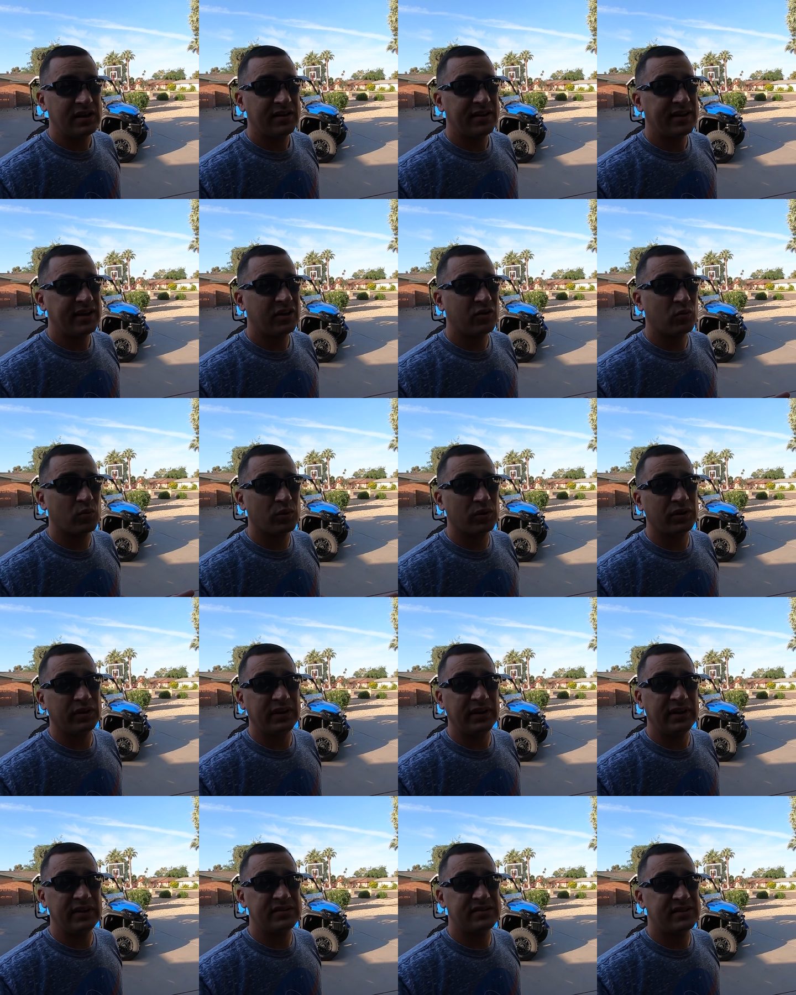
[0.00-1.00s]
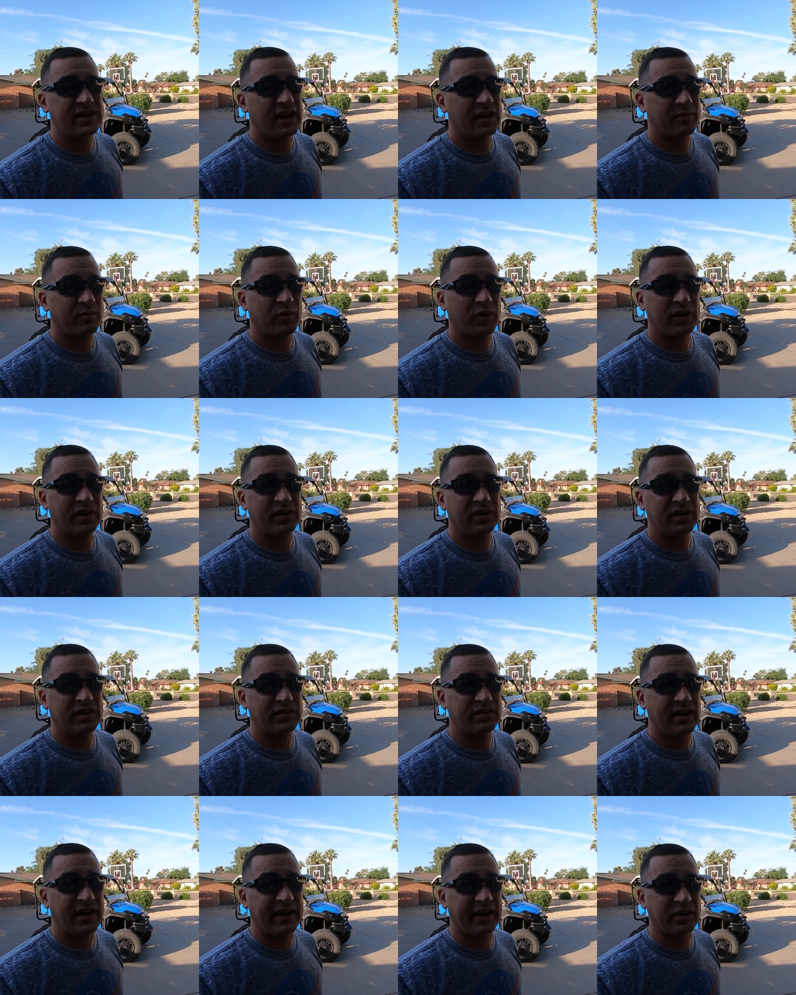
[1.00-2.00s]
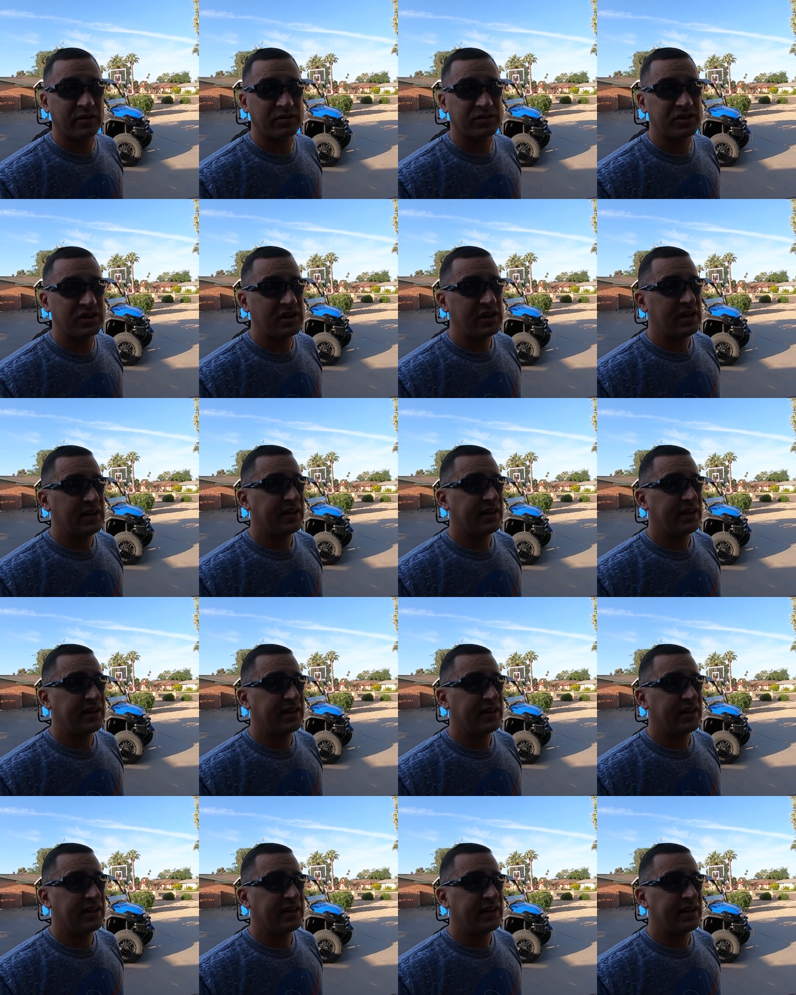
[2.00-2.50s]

They could really easily upgrade the tires.